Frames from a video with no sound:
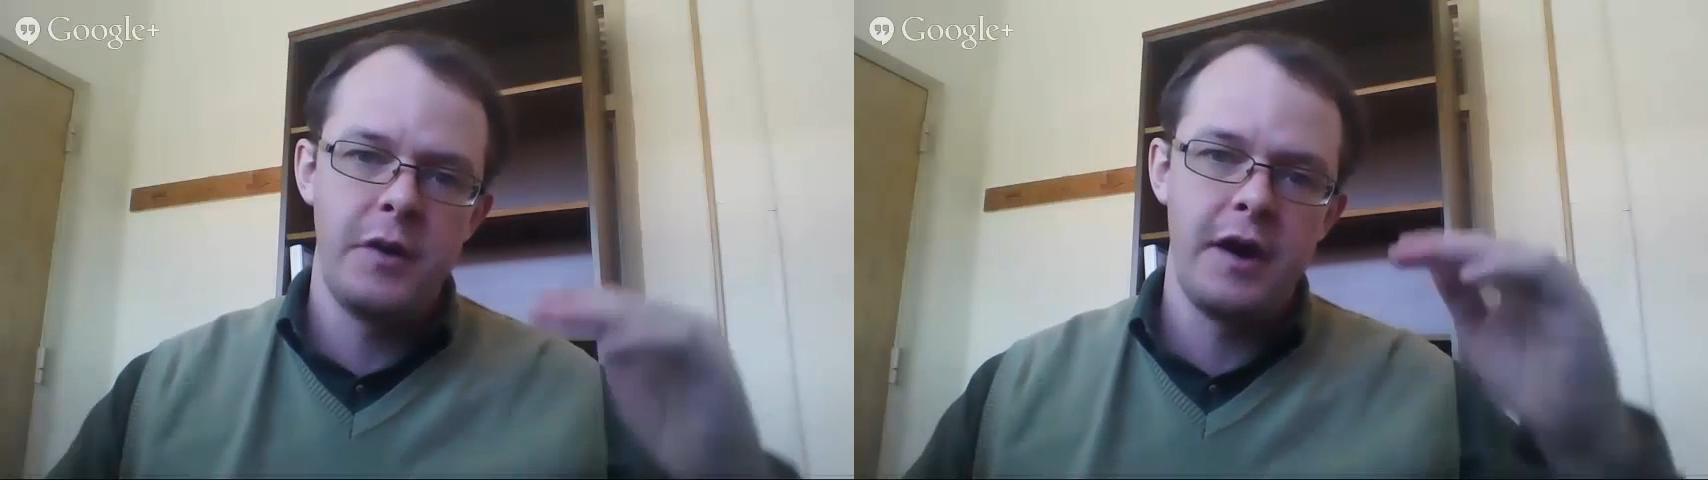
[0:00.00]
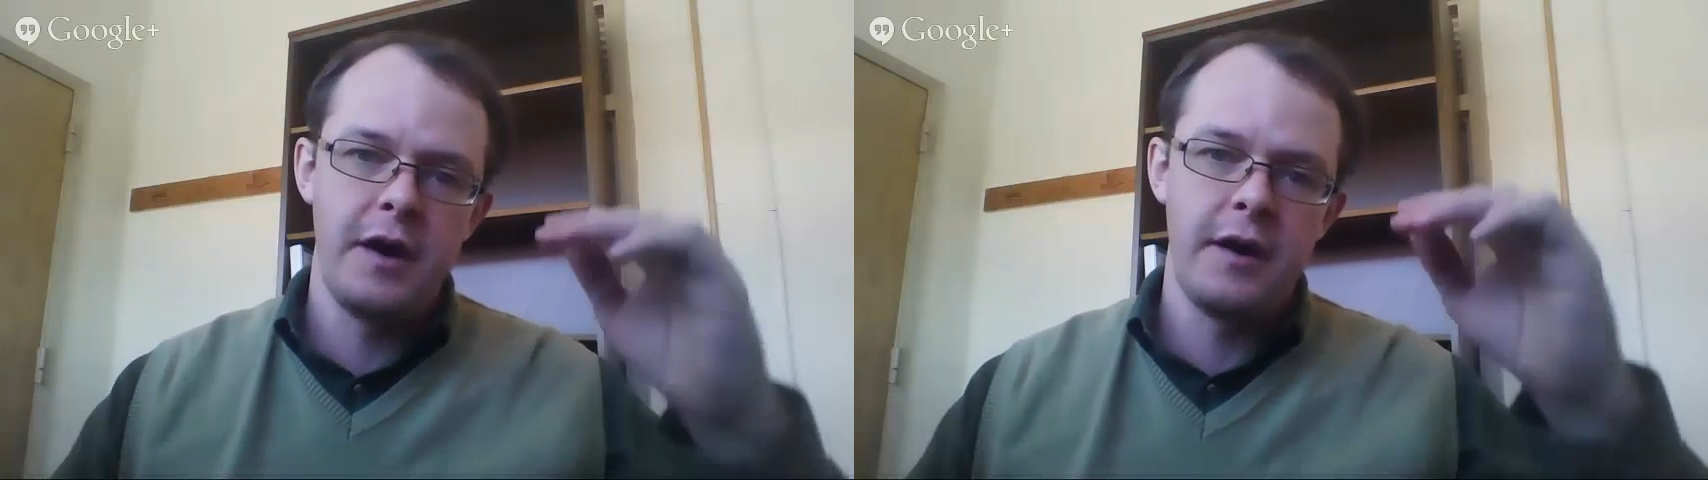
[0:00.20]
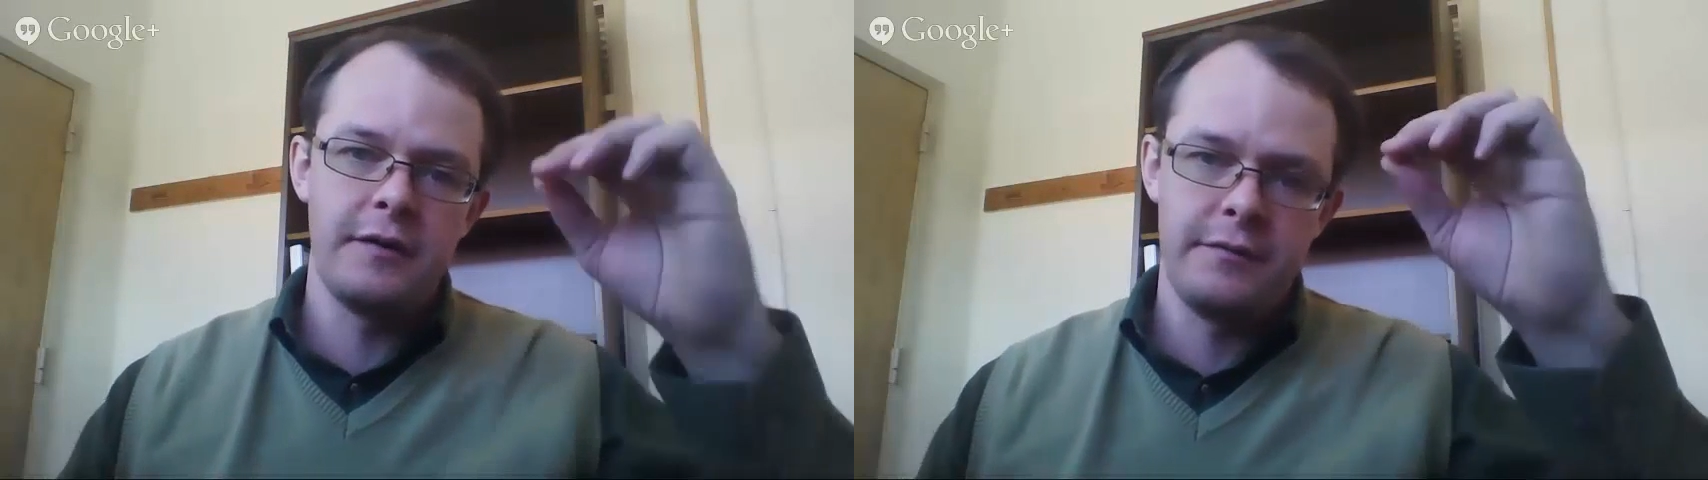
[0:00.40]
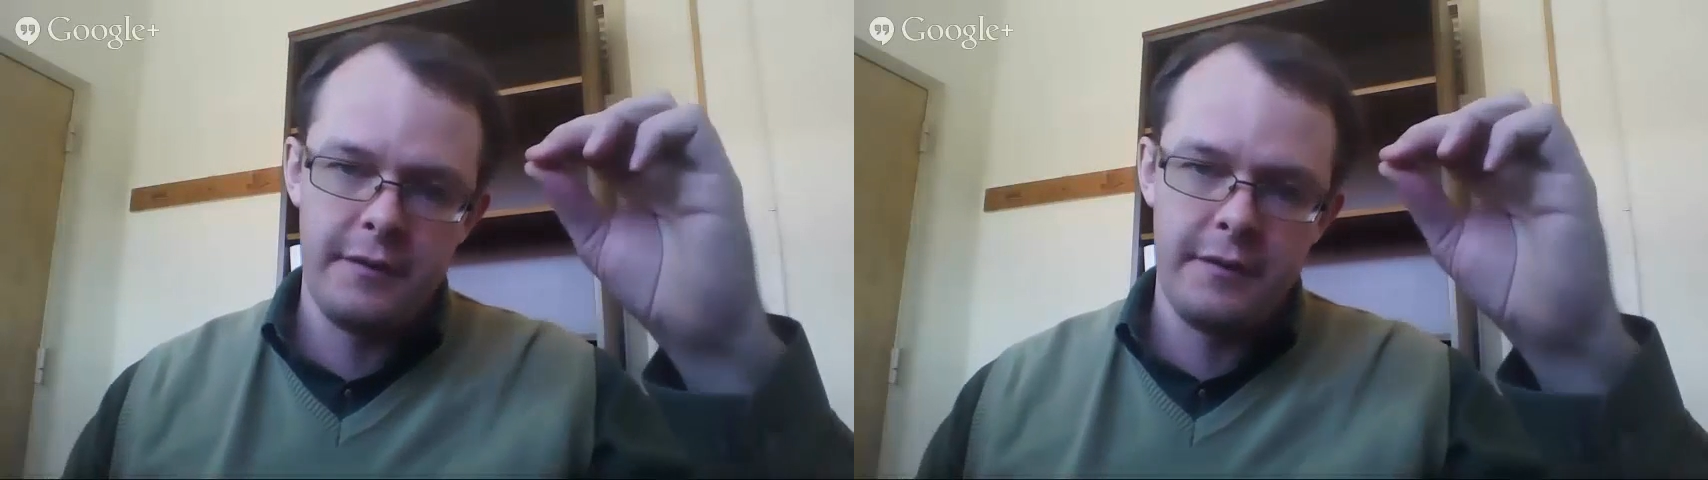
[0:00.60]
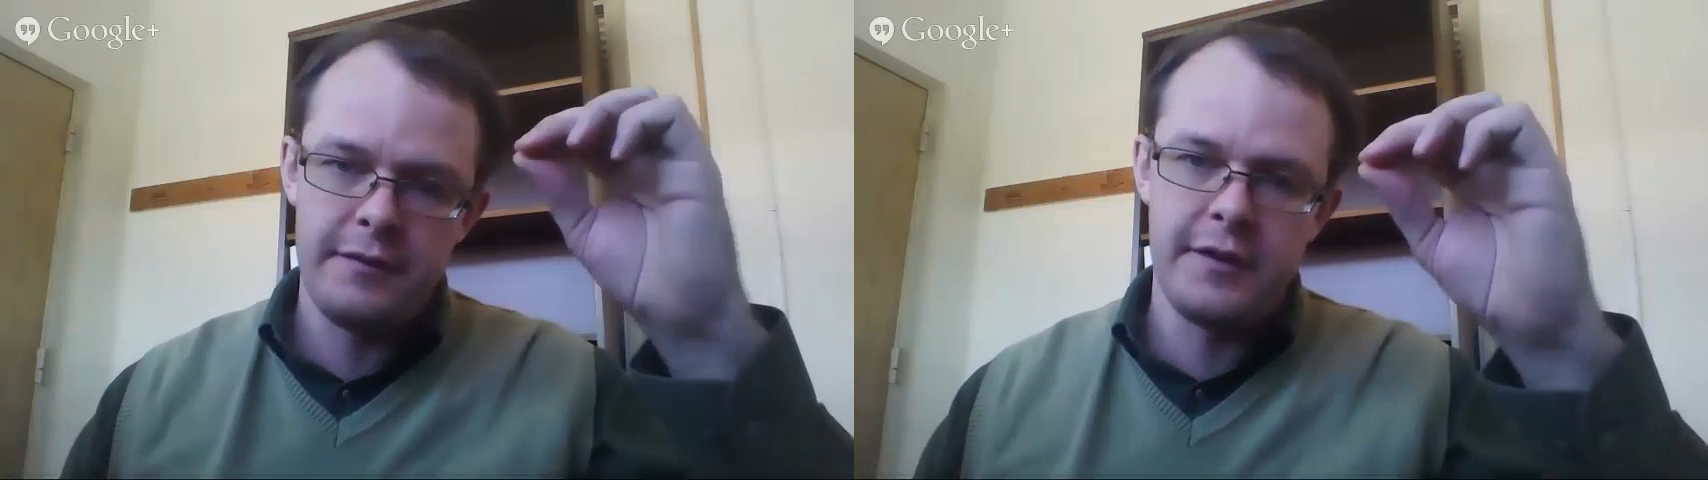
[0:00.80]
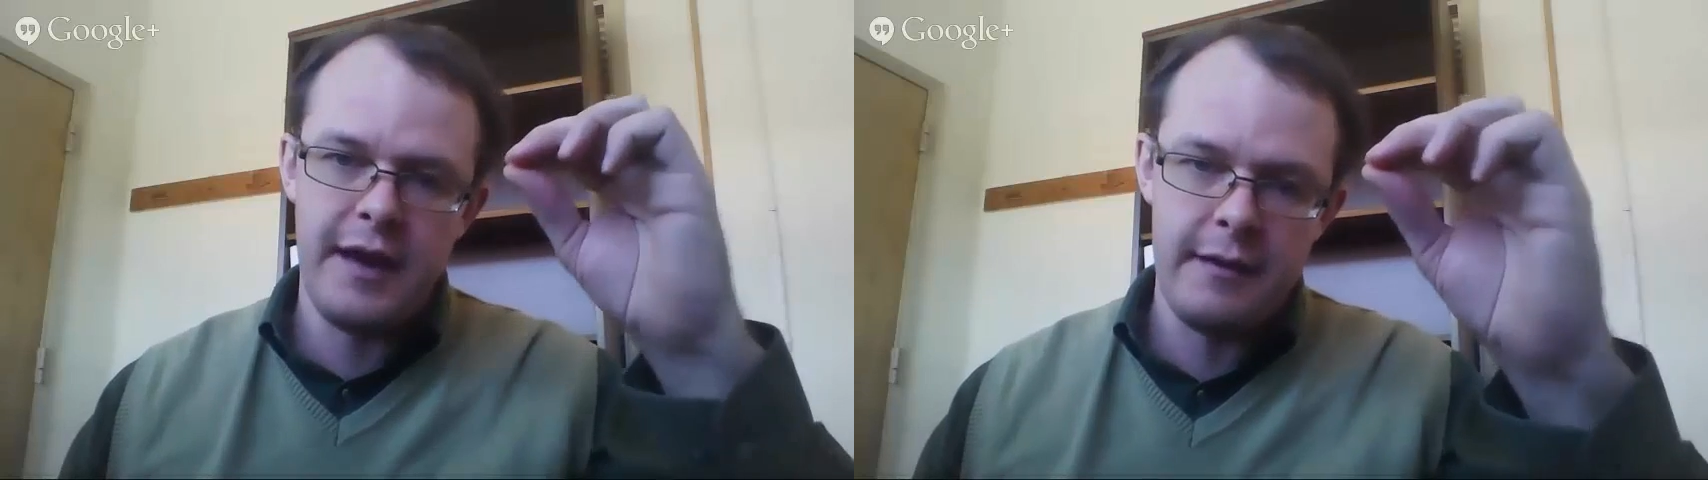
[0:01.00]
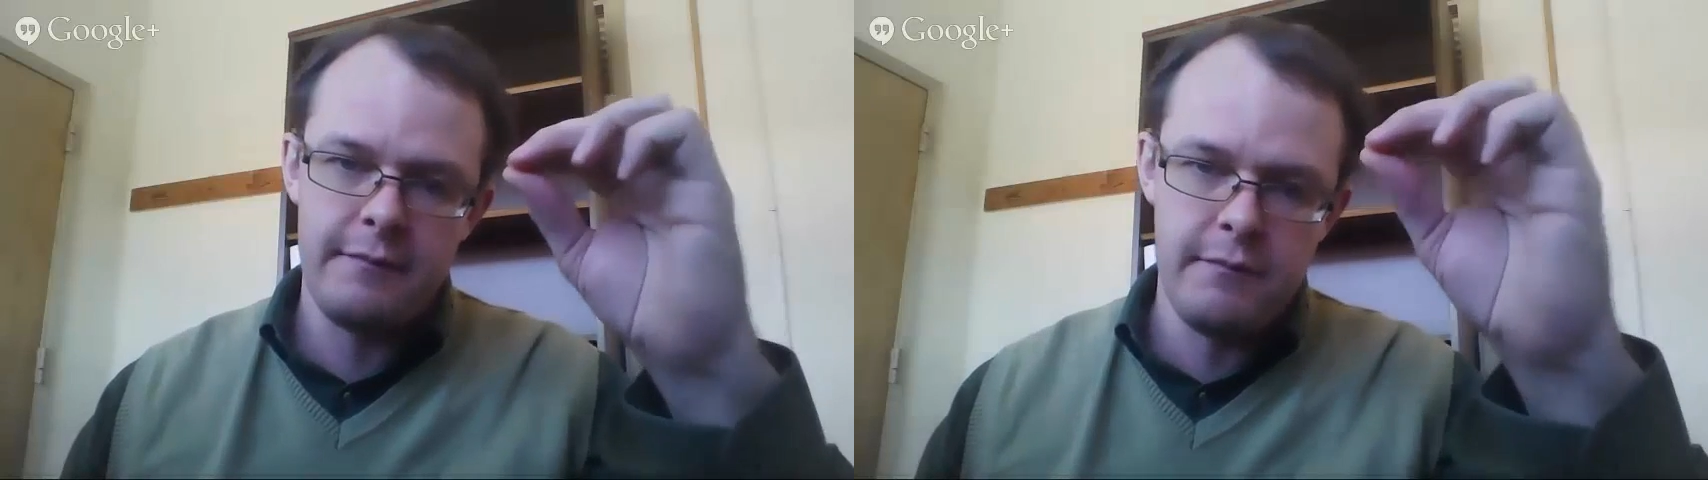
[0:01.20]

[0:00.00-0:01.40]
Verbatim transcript: where the, the